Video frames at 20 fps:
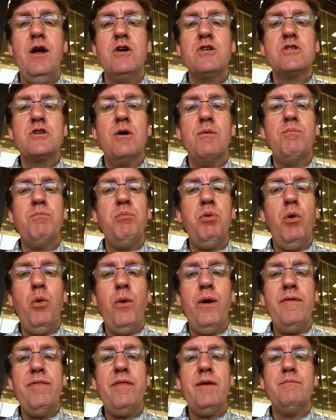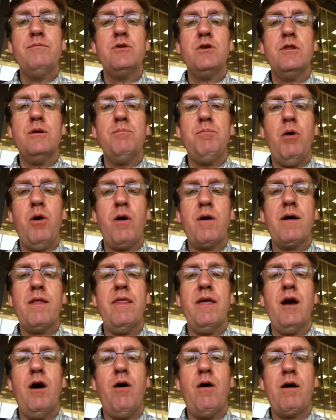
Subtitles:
So point them to the part of the